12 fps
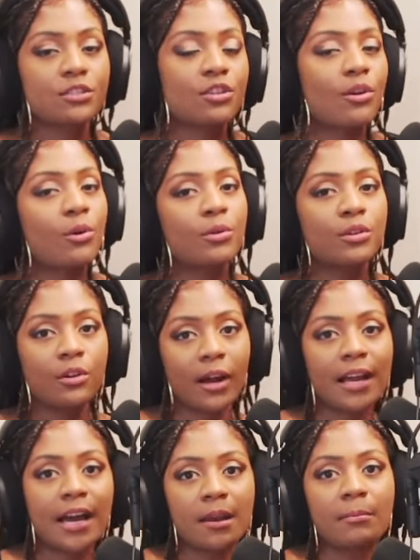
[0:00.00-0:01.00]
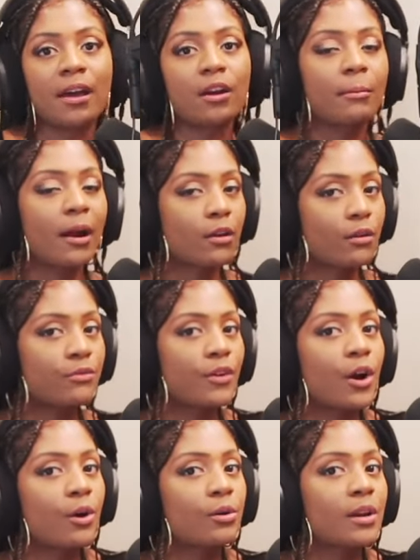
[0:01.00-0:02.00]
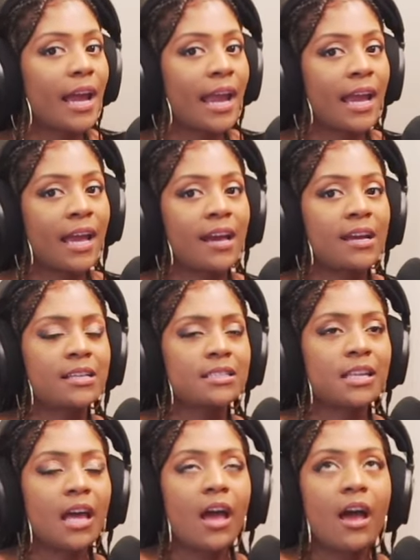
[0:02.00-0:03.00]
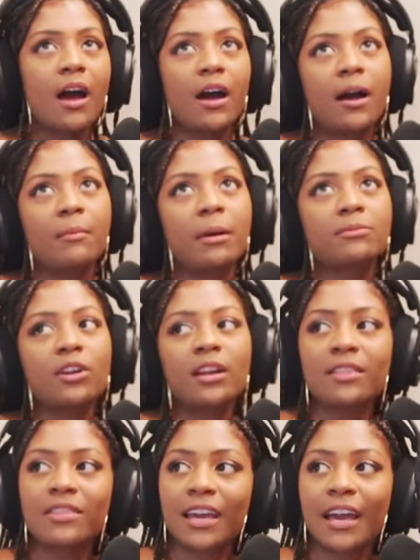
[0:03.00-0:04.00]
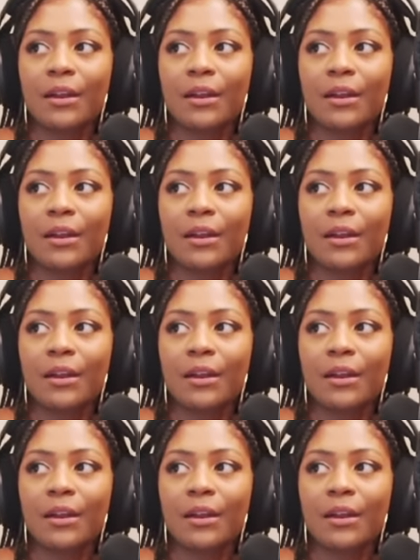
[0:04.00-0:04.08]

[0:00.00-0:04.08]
So you know, I got a better microphone, and um, I'm trying to think.